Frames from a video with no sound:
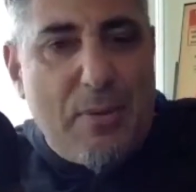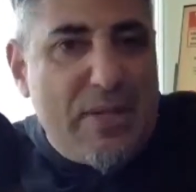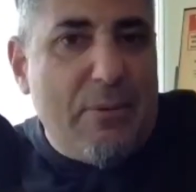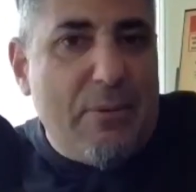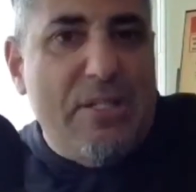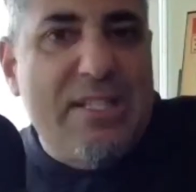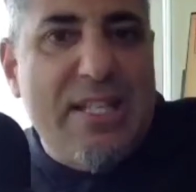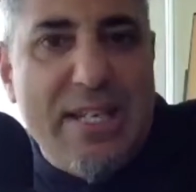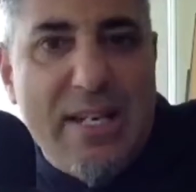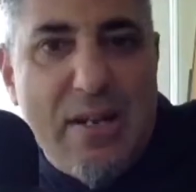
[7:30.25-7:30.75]
and they
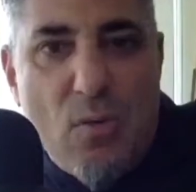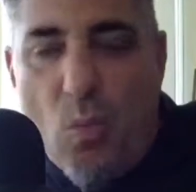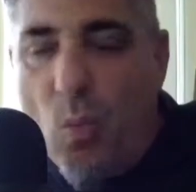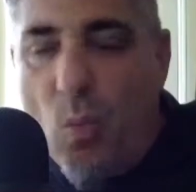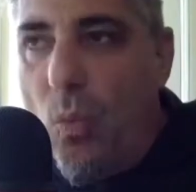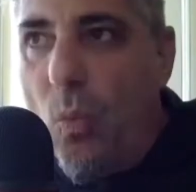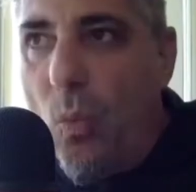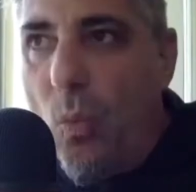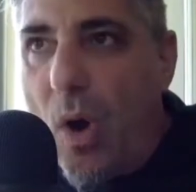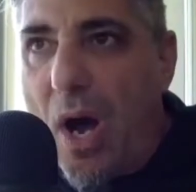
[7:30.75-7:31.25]
would say, "Then
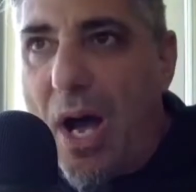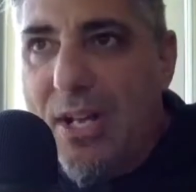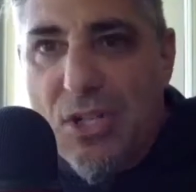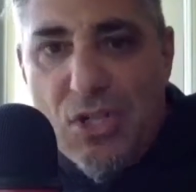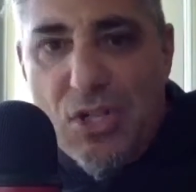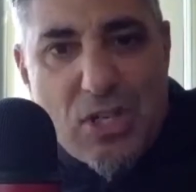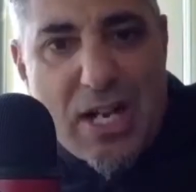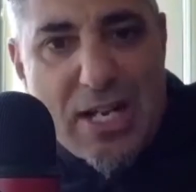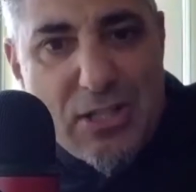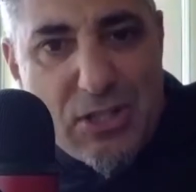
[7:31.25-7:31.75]
why
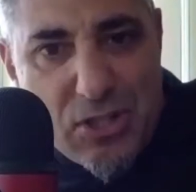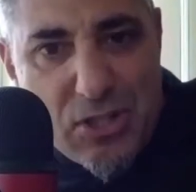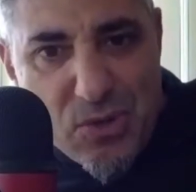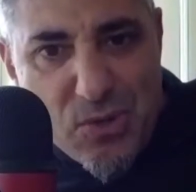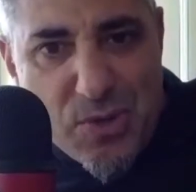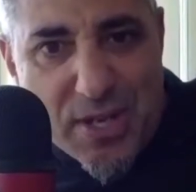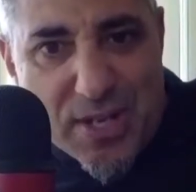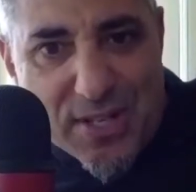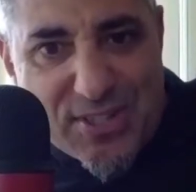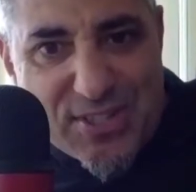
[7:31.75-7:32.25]
should I do
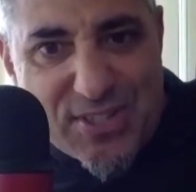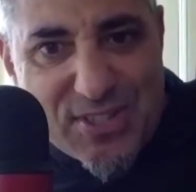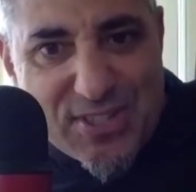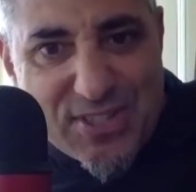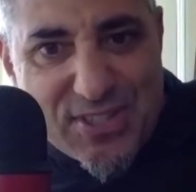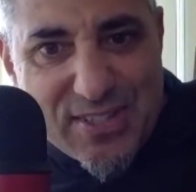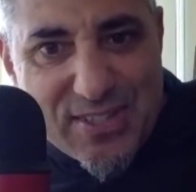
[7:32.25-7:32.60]
this?"